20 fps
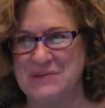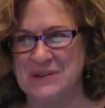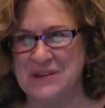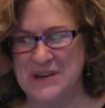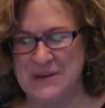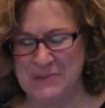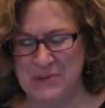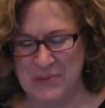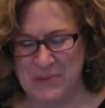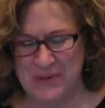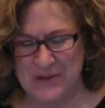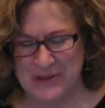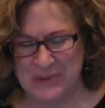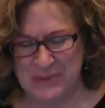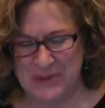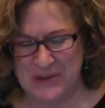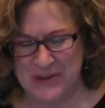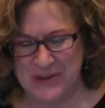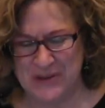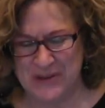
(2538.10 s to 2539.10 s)
Redeemer
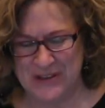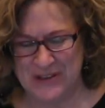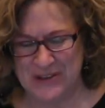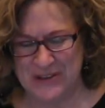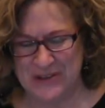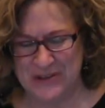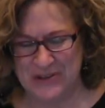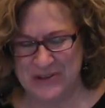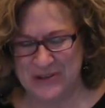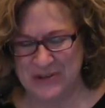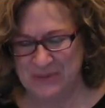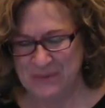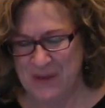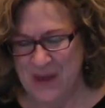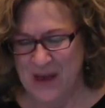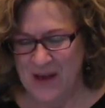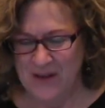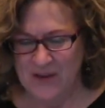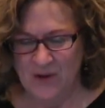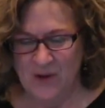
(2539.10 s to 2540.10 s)
Presbyterian Church.
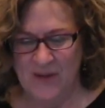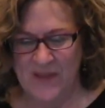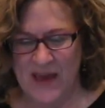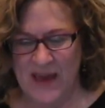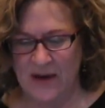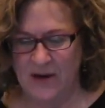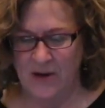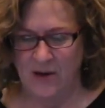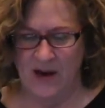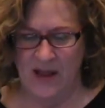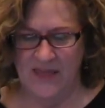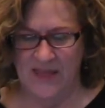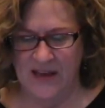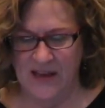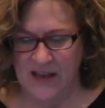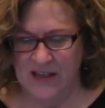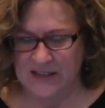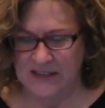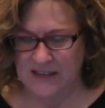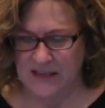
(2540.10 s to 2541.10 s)
So on that note, I think
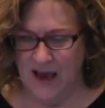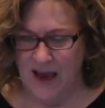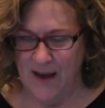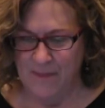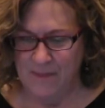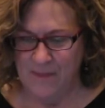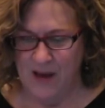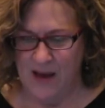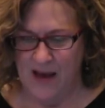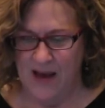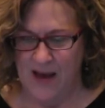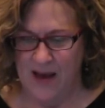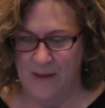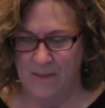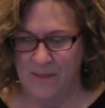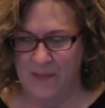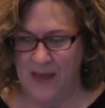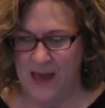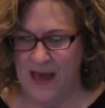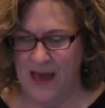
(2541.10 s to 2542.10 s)
I'll stop
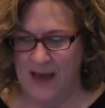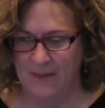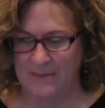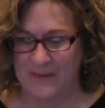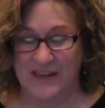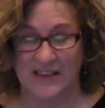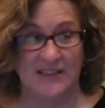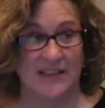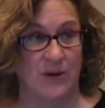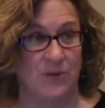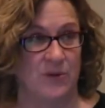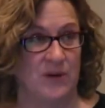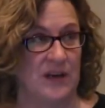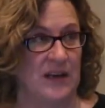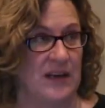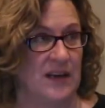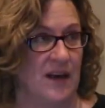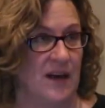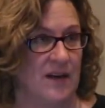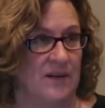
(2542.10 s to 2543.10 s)
because I
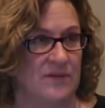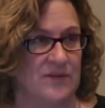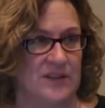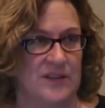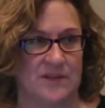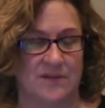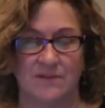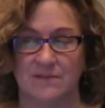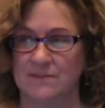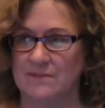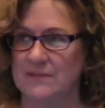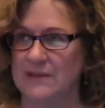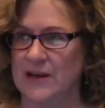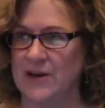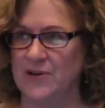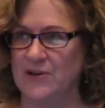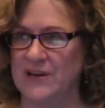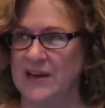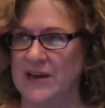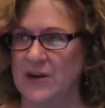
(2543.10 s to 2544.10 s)
really love to
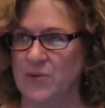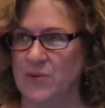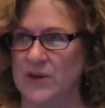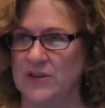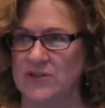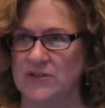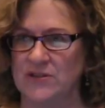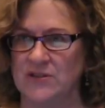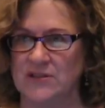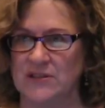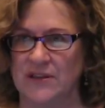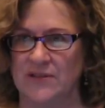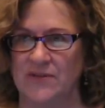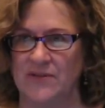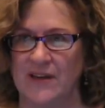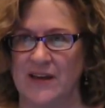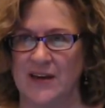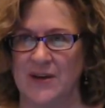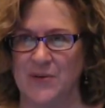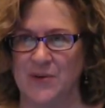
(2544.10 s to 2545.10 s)
entertain questions
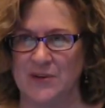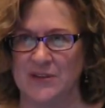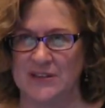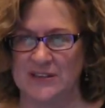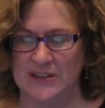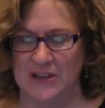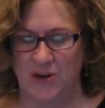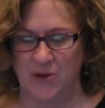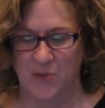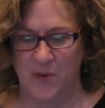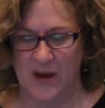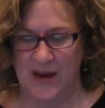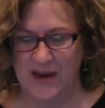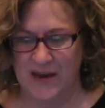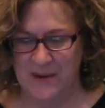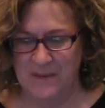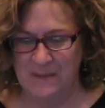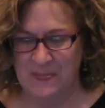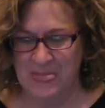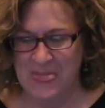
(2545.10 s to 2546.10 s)
if anyone's still awake.